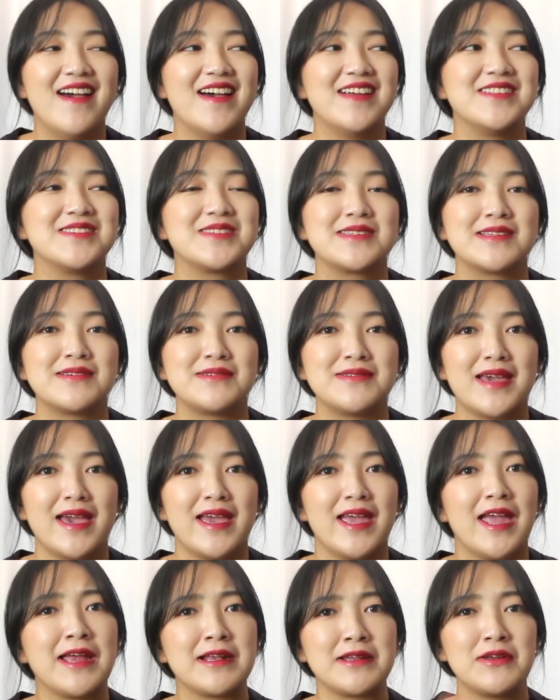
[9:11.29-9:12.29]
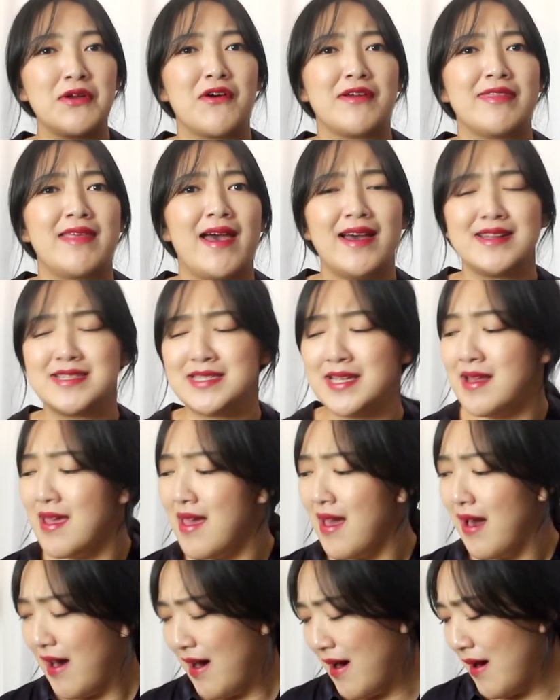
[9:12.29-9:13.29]
and so yeah, ignore that.
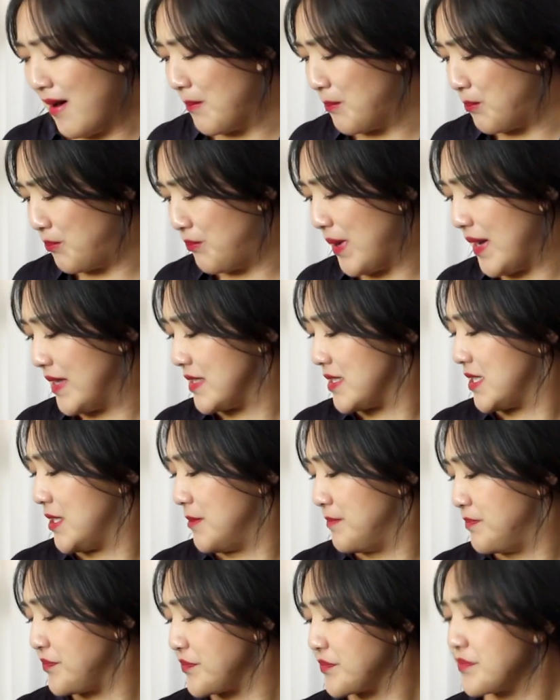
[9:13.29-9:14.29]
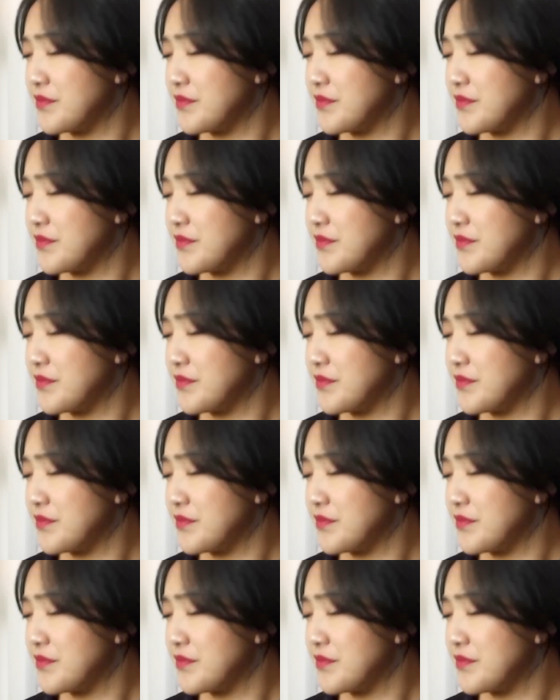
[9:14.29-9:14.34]
But